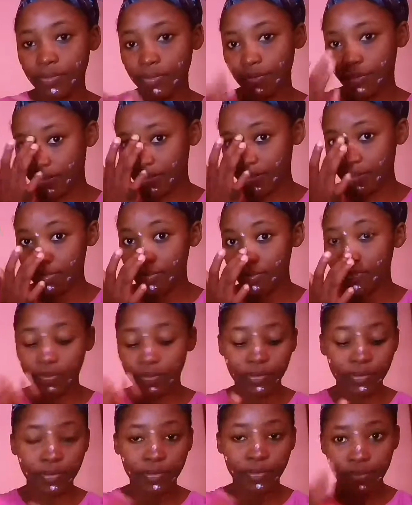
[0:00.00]
So guys,
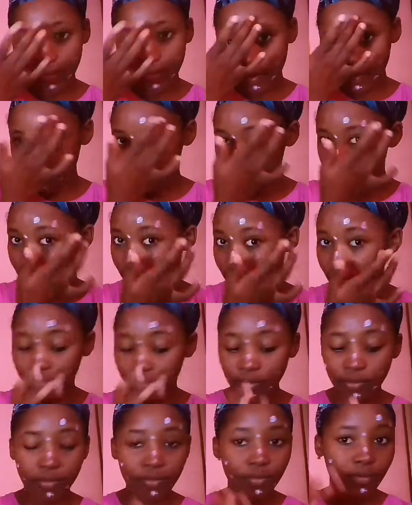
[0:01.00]
apply any
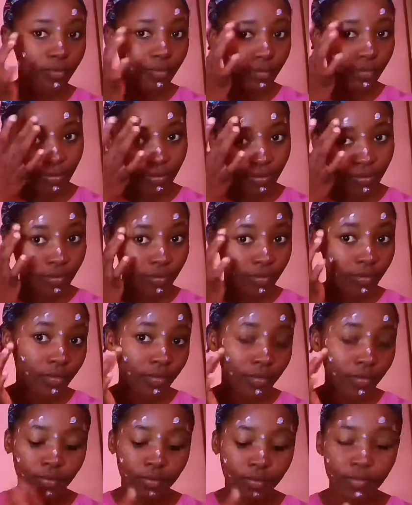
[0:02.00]
cream that you're having
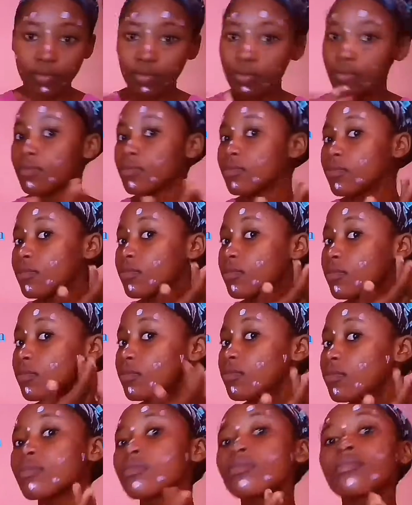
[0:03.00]
using your fingertip the
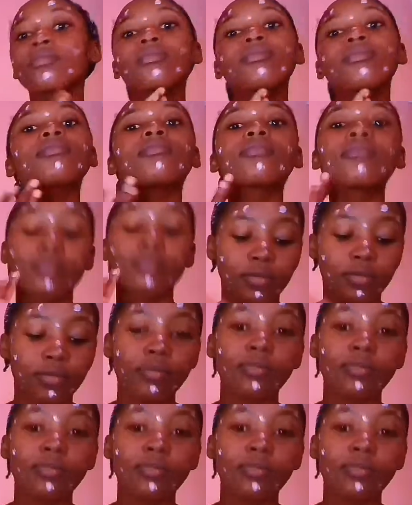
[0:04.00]
way I'm using it.